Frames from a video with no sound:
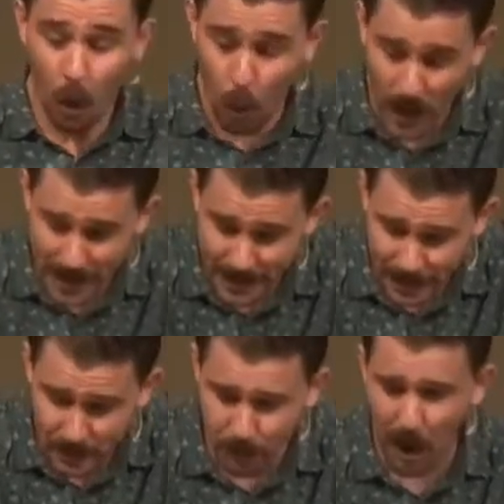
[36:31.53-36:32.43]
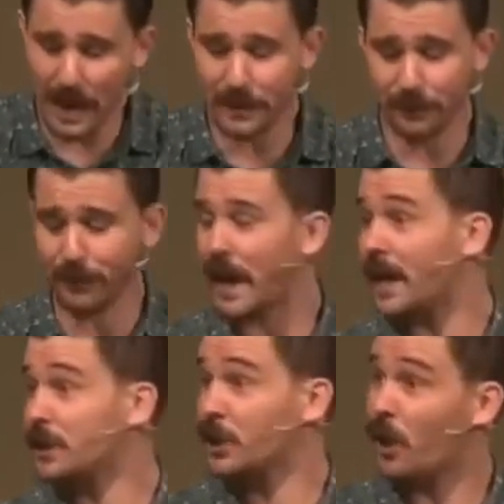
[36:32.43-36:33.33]
weakened by the
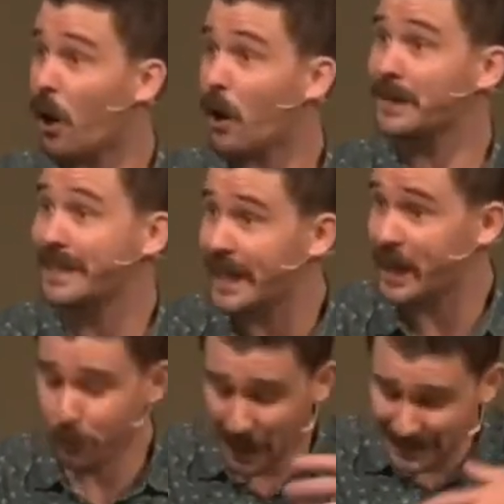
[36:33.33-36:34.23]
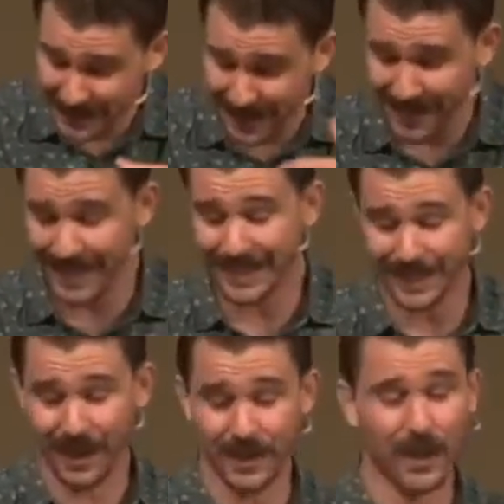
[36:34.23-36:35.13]
flesh, God did by sending his
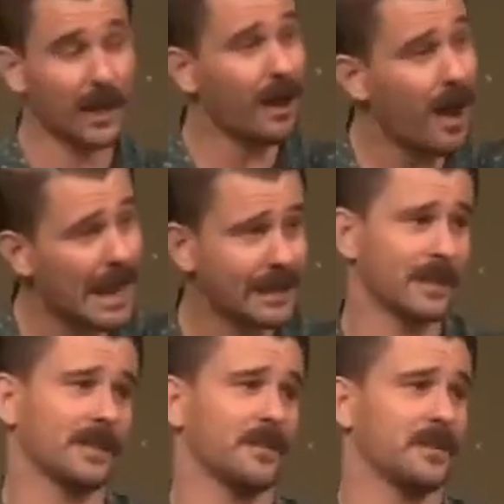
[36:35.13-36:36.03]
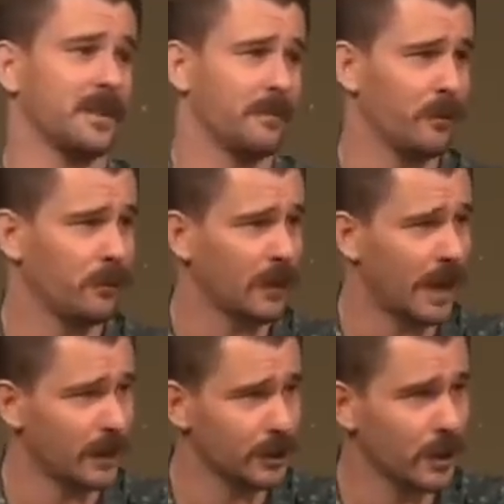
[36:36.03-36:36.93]
son in the likeness of sinful
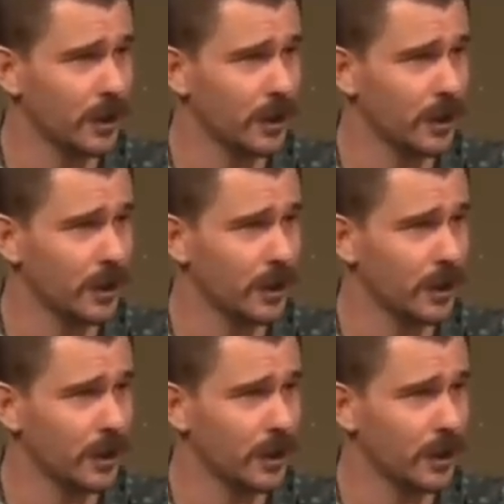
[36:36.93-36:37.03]
flesh.